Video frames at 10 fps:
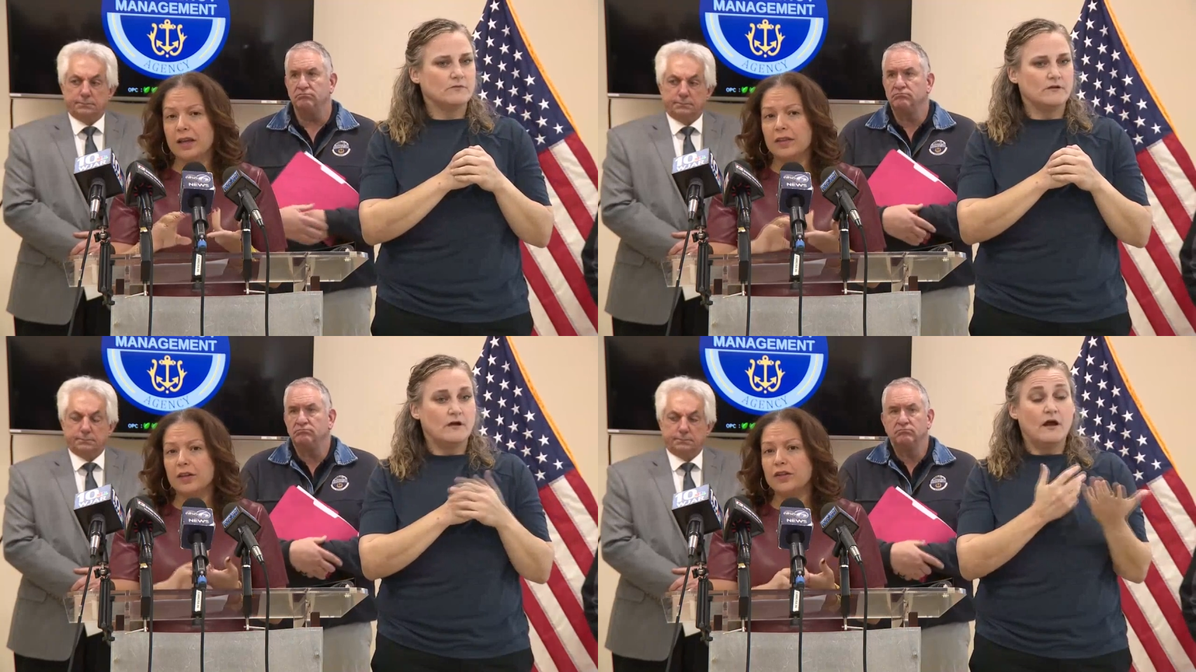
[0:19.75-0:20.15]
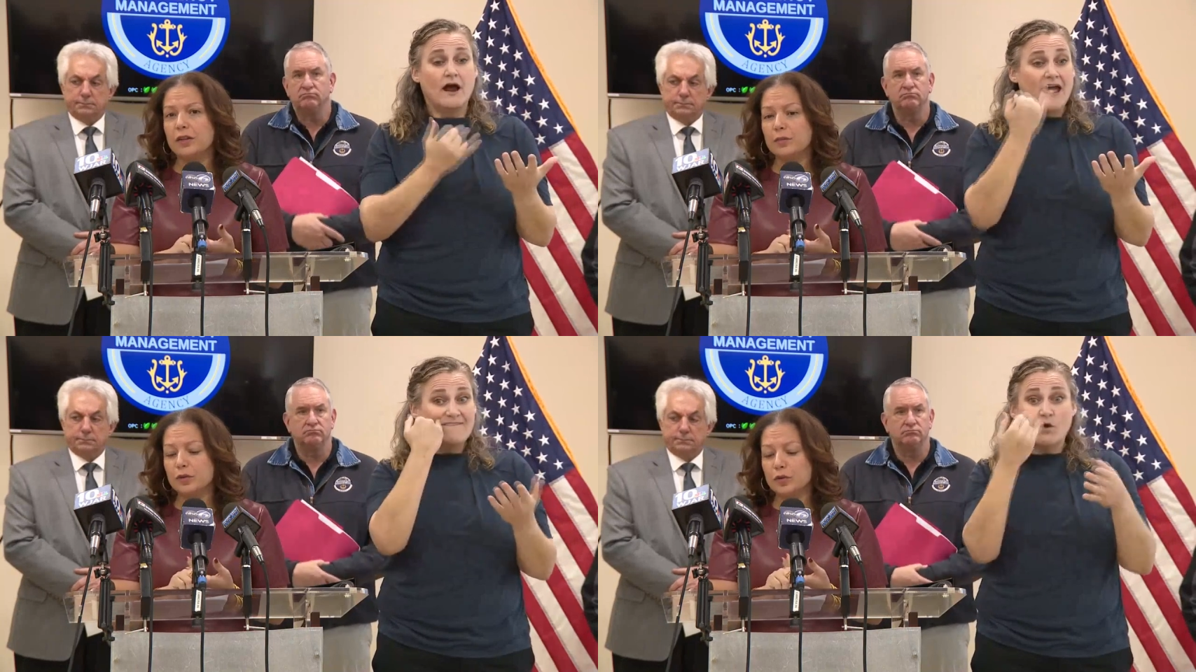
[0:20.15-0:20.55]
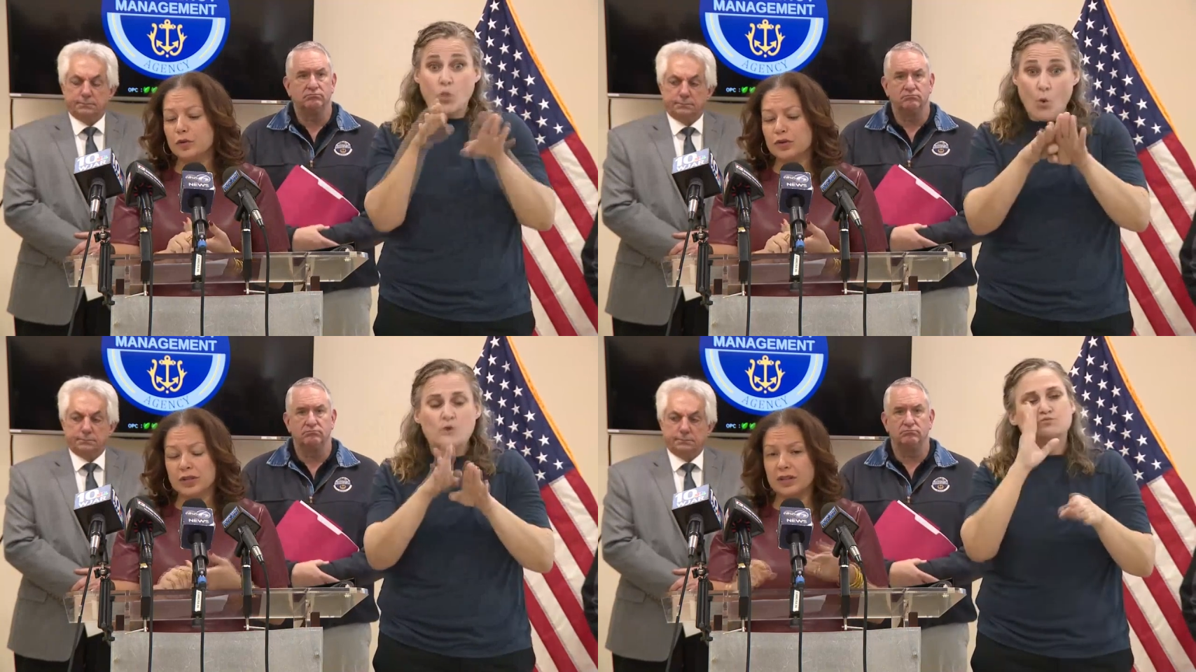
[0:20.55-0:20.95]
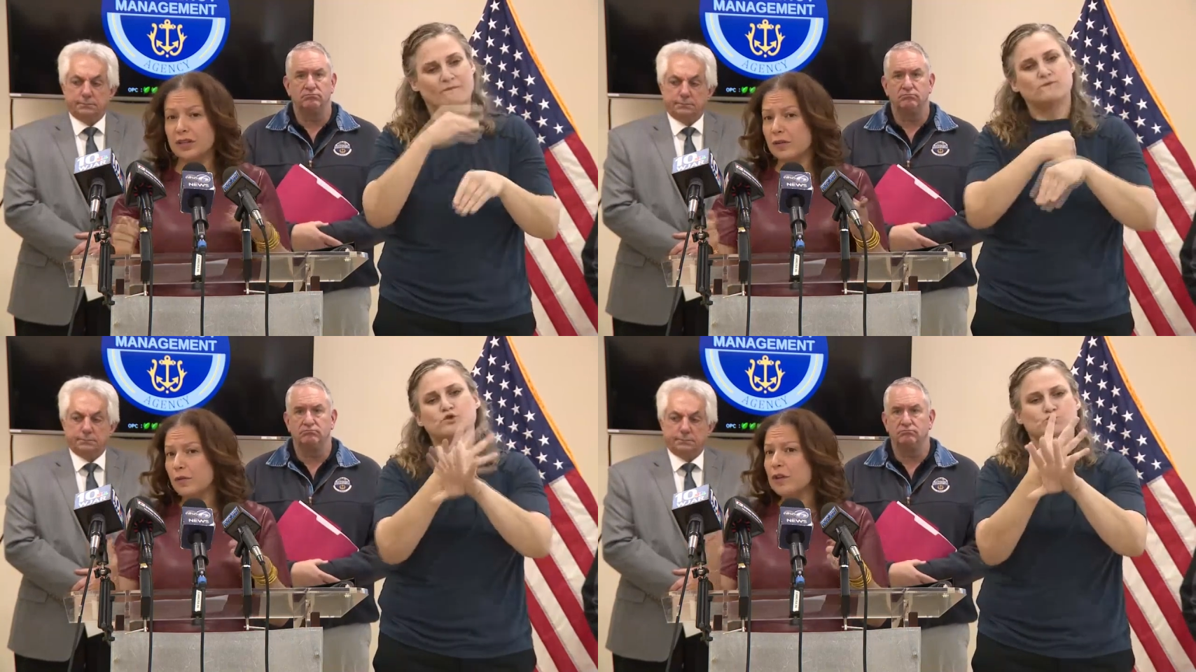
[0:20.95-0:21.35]
Speaker 1: There are some schools, it,
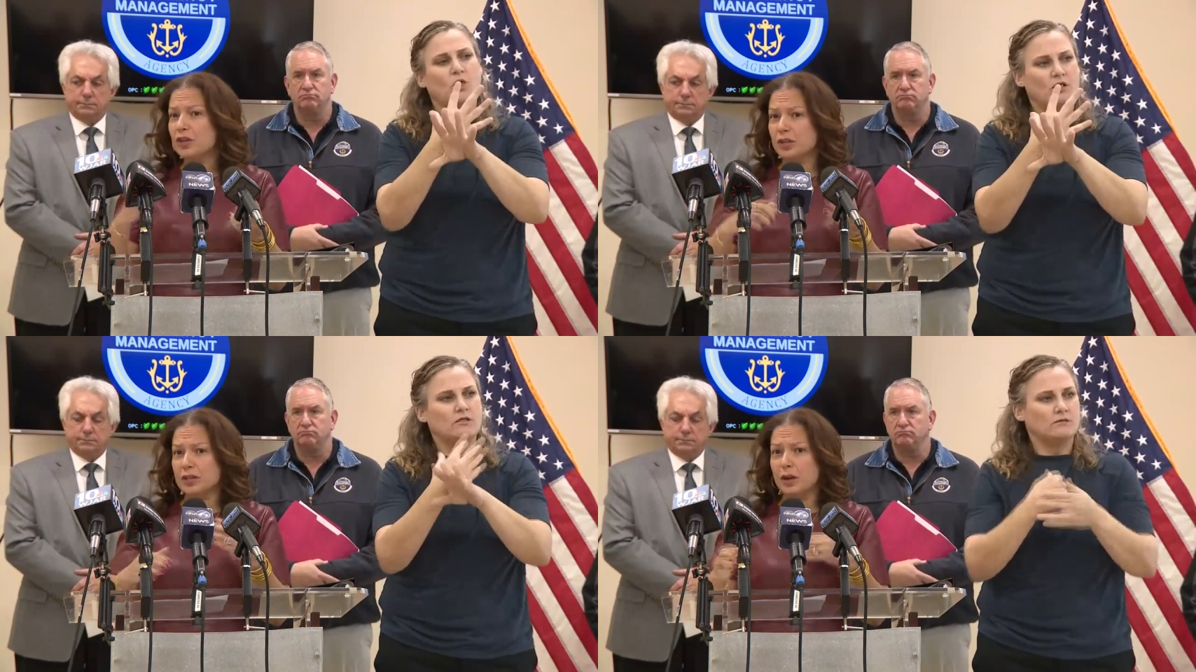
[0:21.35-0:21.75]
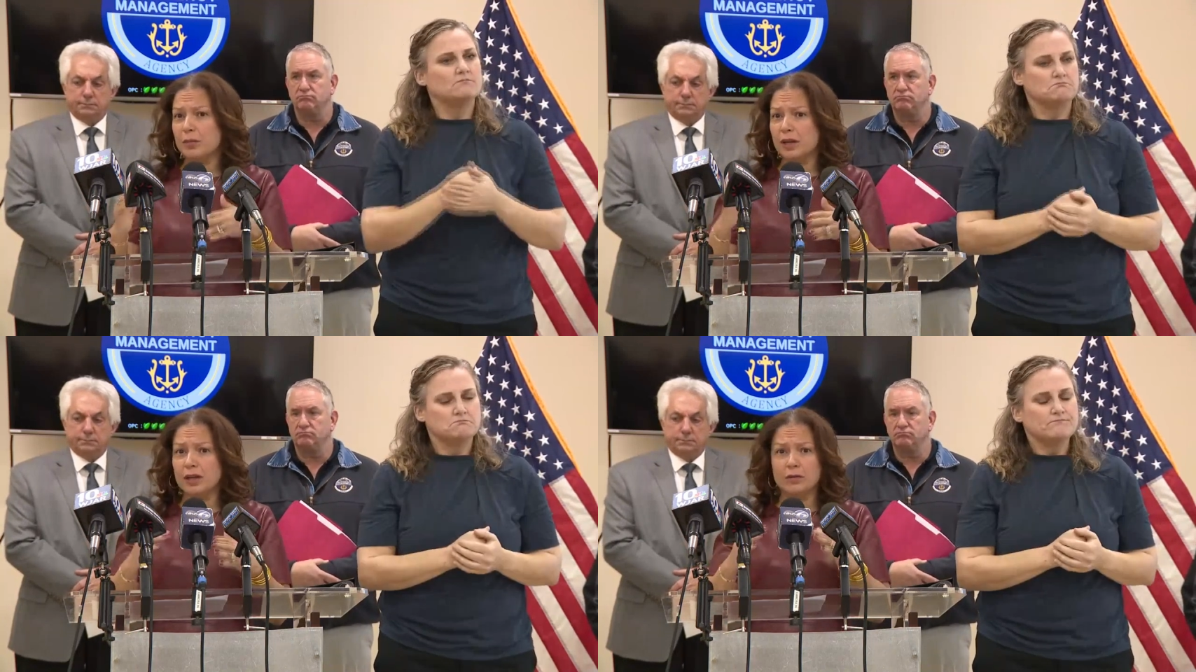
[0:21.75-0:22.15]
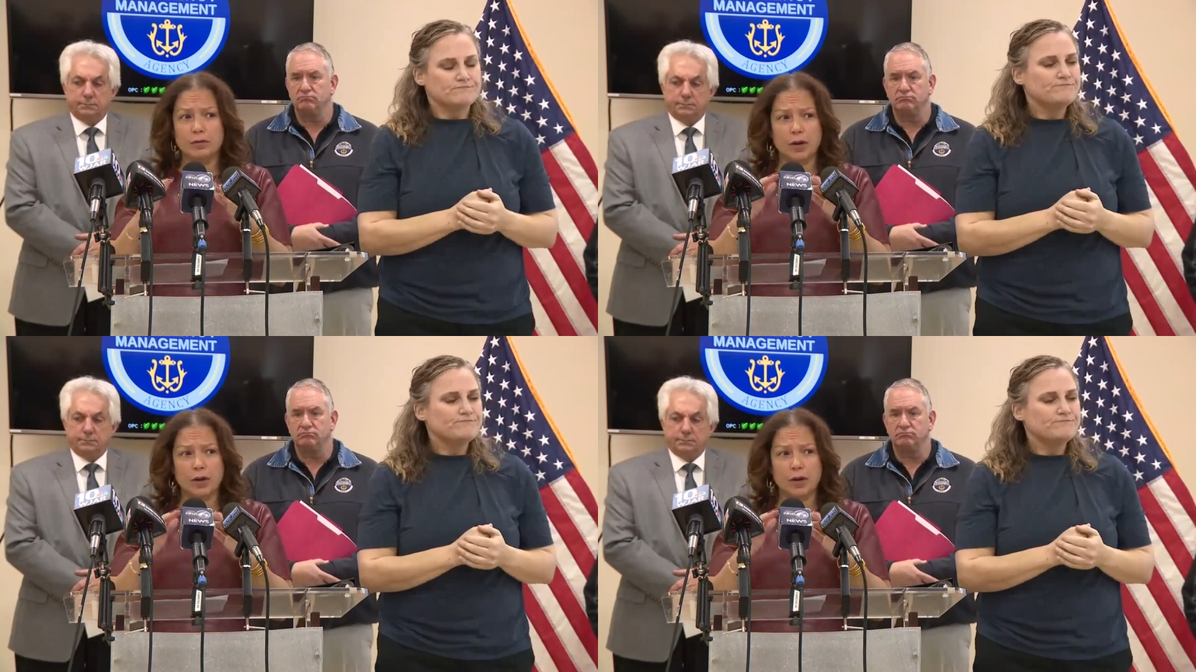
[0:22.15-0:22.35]
the information is coming in.